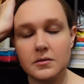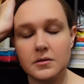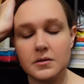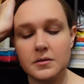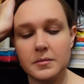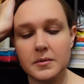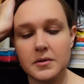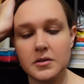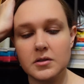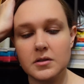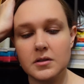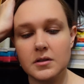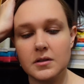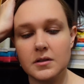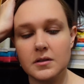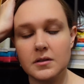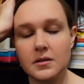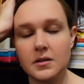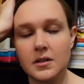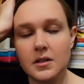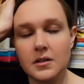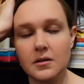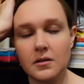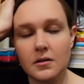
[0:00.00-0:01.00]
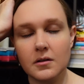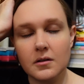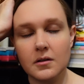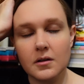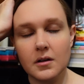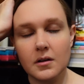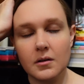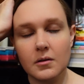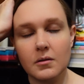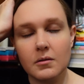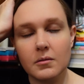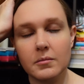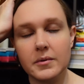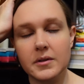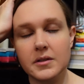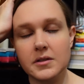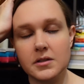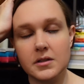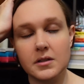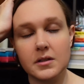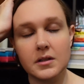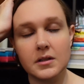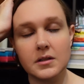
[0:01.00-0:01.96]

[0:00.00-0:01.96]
especially like a whole bunch of